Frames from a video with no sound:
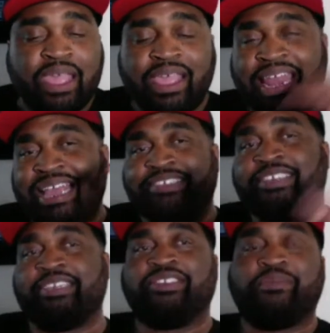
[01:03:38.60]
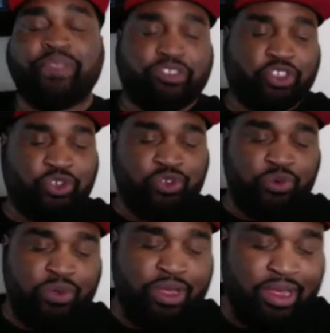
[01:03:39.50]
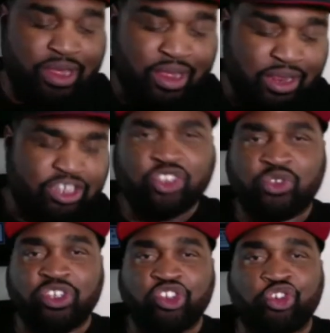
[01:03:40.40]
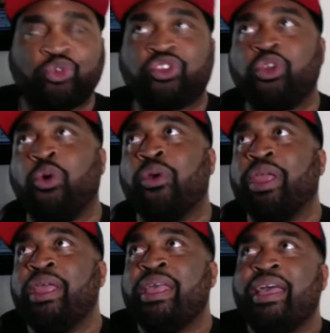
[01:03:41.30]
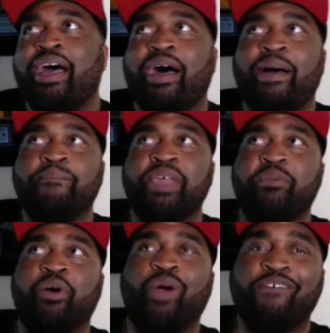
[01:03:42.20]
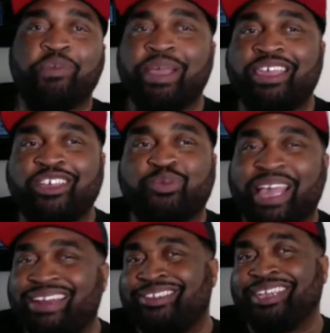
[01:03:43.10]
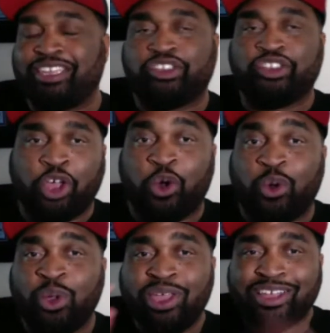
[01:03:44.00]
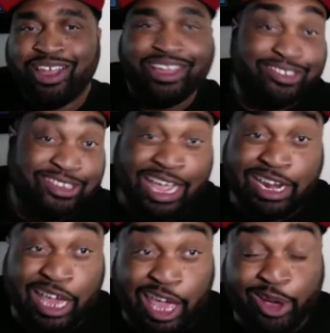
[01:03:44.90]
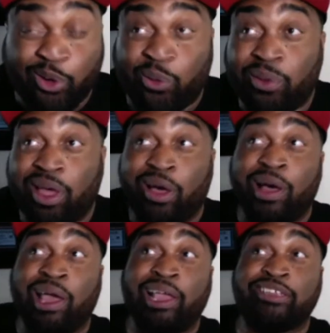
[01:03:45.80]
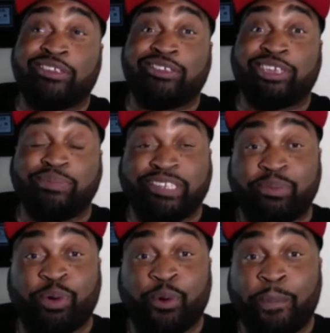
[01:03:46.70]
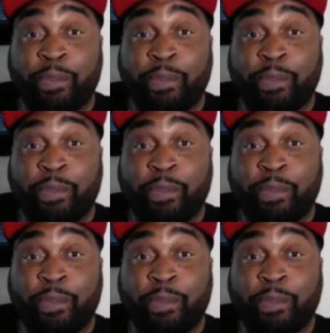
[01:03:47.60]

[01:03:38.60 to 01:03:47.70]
Can I say something to you? This is a true story. Me and my wife and my kids, we got a chance to go in San Diego in September,